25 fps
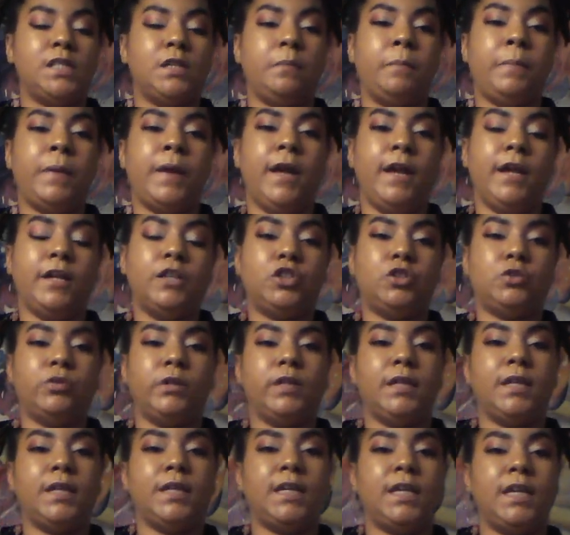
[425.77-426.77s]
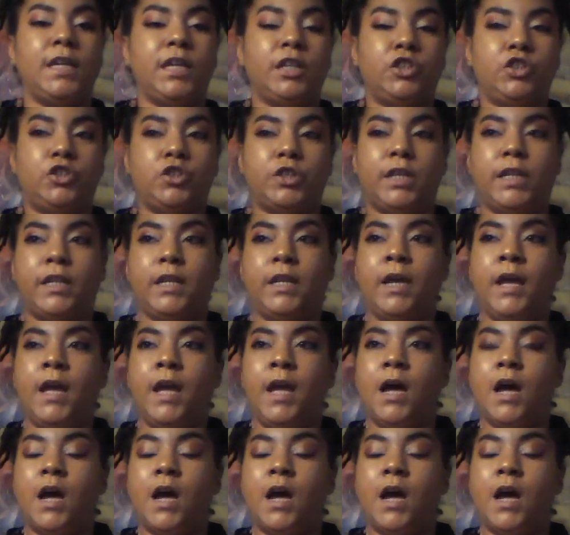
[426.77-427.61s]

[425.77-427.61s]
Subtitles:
the pantry, the kitchen,